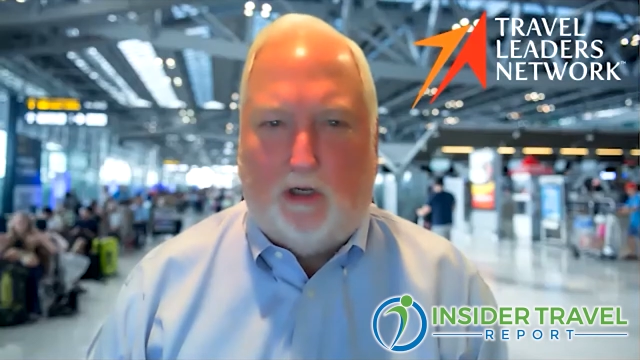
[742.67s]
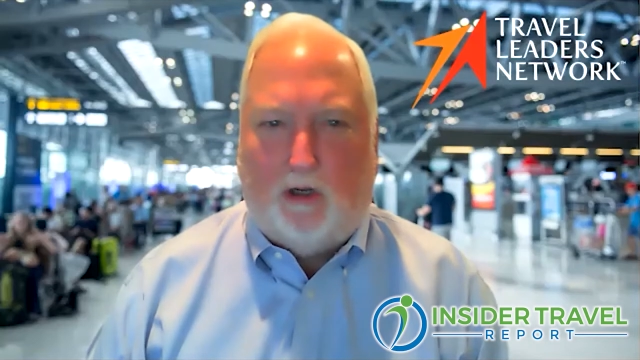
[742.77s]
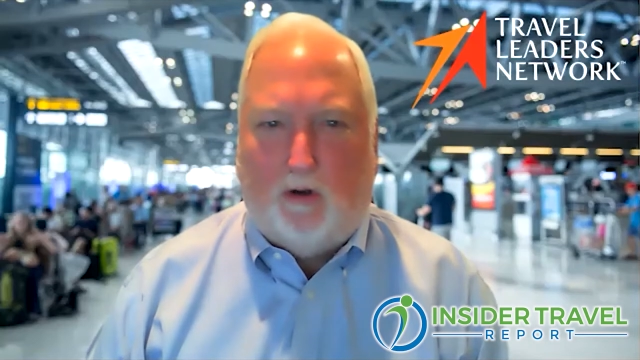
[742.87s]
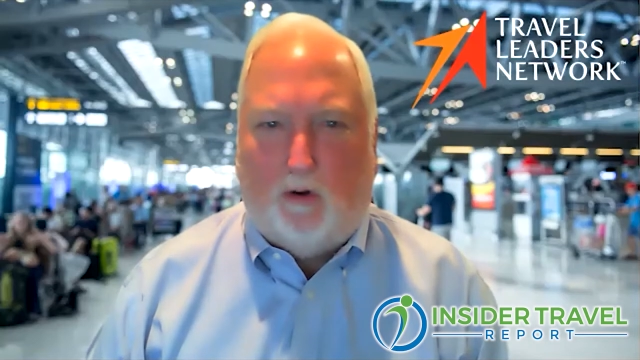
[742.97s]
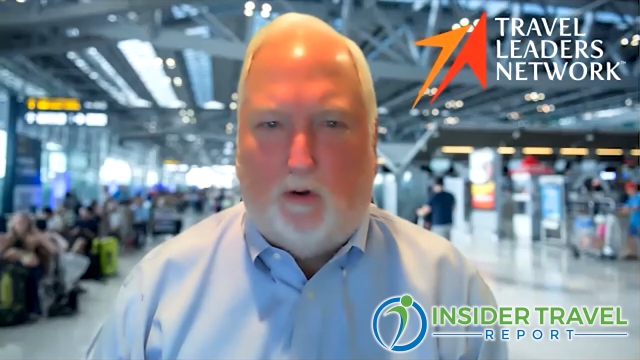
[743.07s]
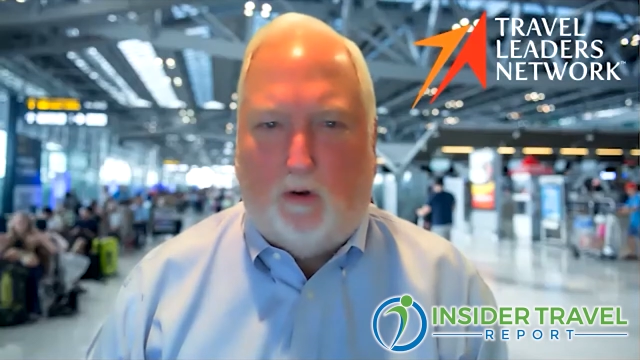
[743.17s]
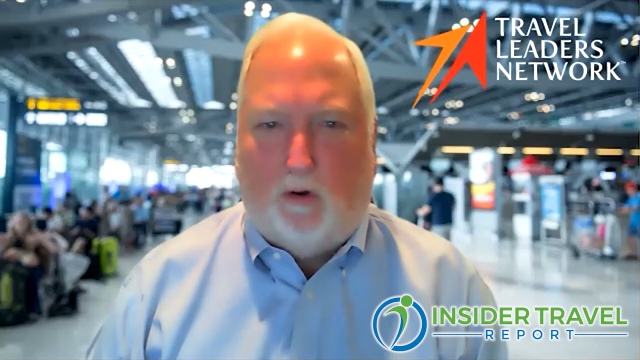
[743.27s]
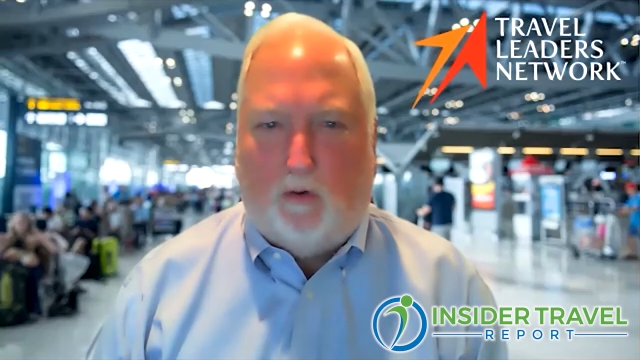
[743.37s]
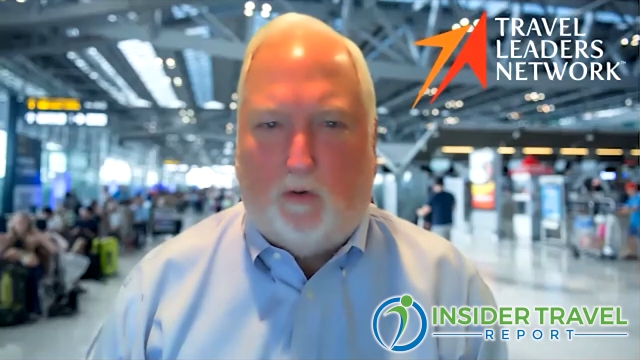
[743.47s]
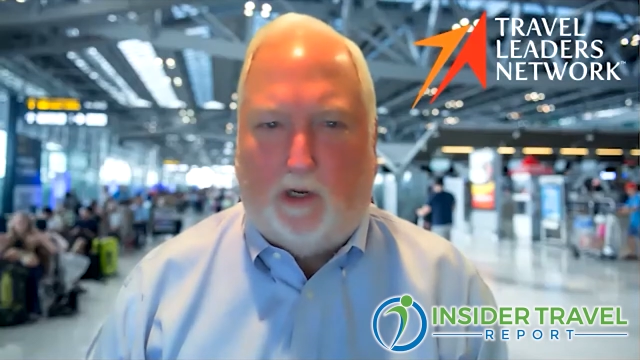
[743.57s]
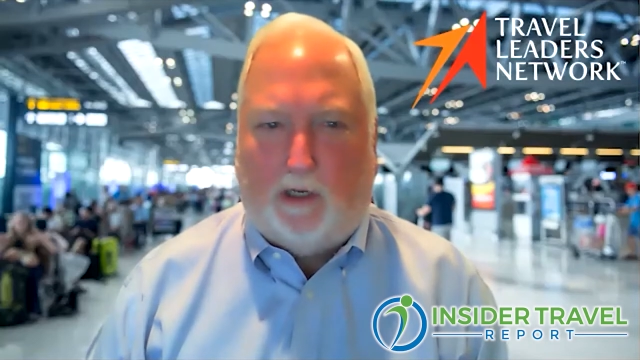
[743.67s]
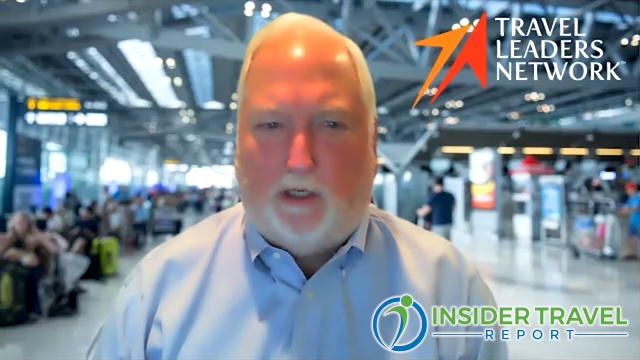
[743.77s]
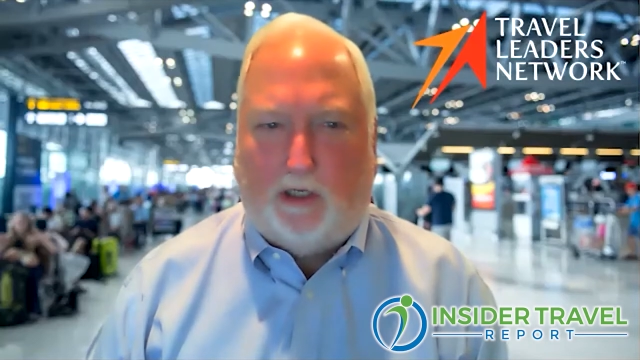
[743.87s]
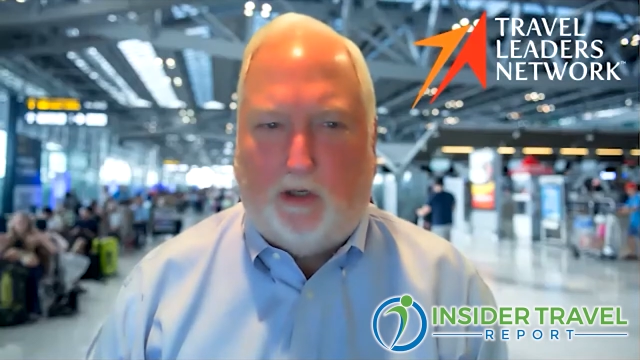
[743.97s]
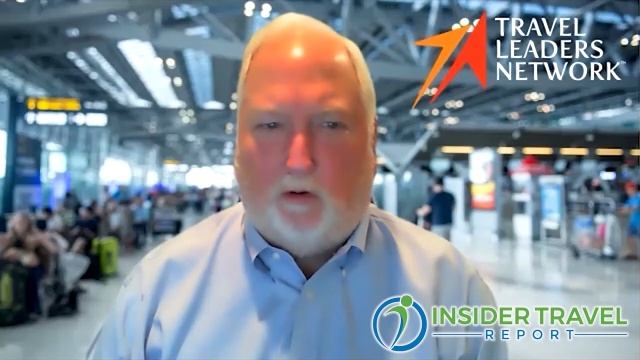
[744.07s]
who
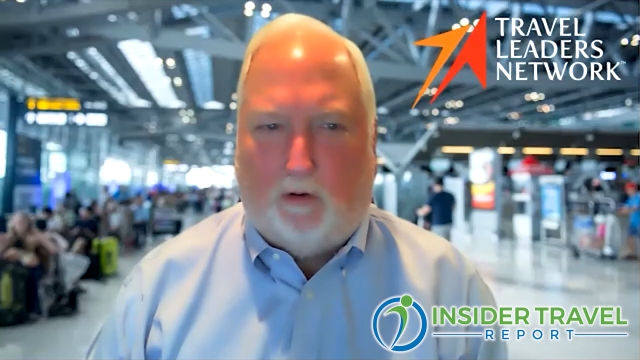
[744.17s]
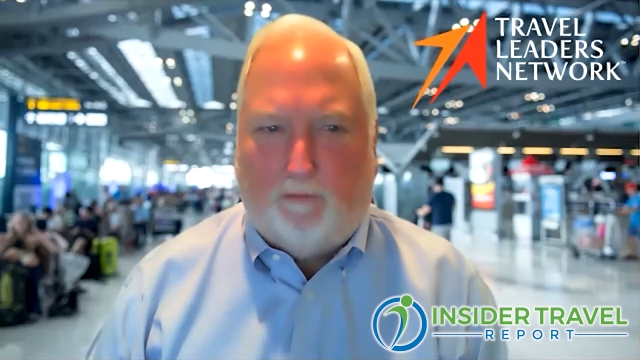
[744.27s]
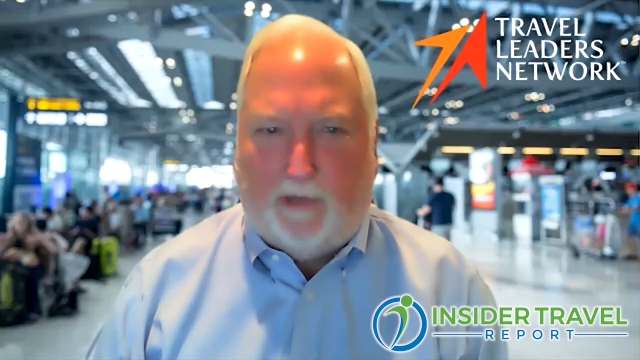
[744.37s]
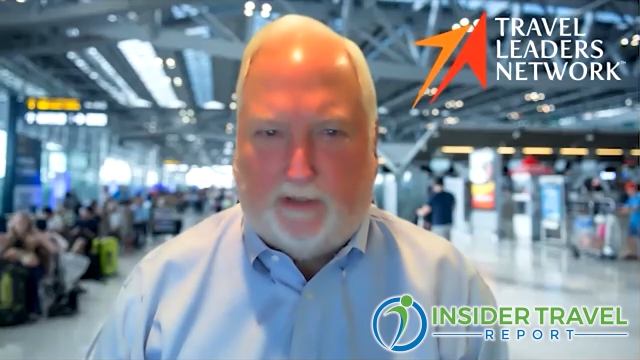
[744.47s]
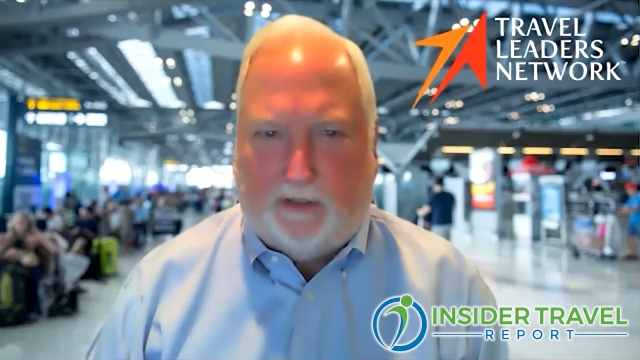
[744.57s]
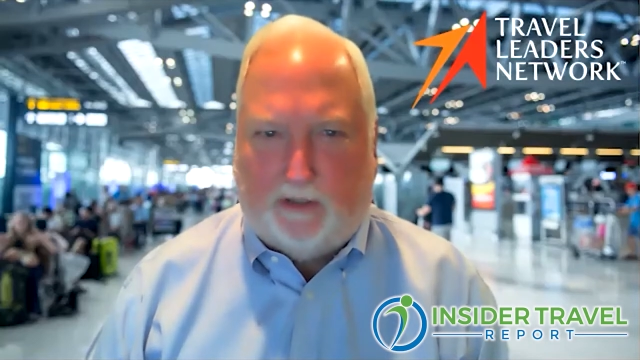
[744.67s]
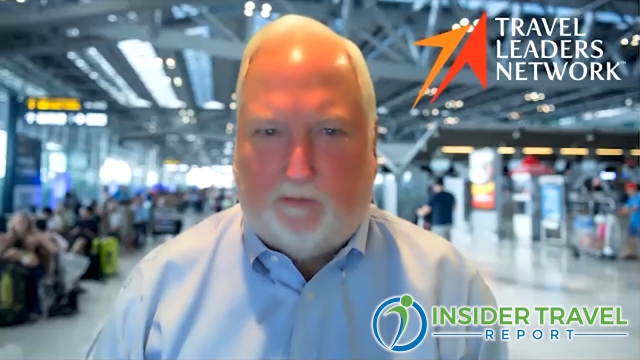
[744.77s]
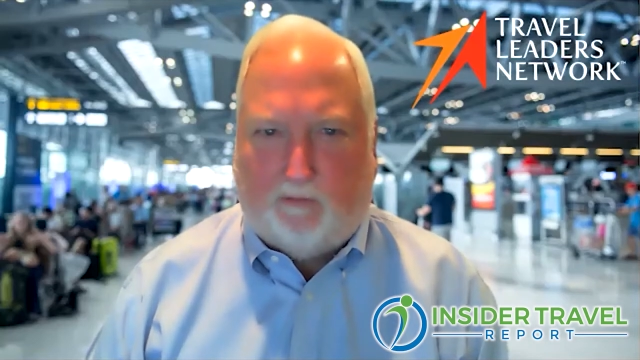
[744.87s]
your business,